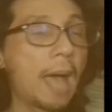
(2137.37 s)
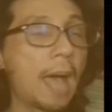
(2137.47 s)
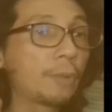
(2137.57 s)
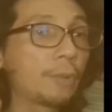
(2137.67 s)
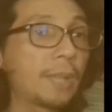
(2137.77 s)

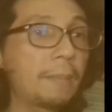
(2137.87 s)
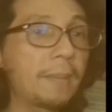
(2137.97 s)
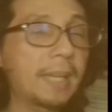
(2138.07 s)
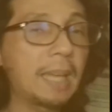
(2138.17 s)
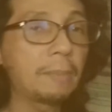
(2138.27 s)
how they
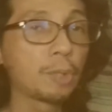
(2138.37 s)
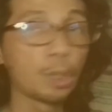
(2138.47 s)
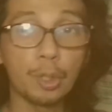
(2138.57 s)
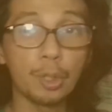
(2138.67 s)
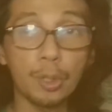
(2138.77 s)
became
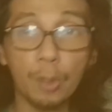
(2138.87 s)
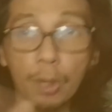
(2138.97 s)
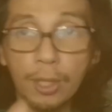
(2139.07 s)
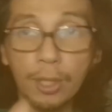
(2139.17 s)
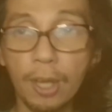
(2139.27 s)
Jujutsu
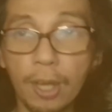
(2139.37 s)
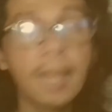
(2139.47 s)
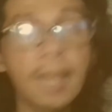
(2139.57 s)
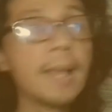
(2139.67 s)
Sorcerers,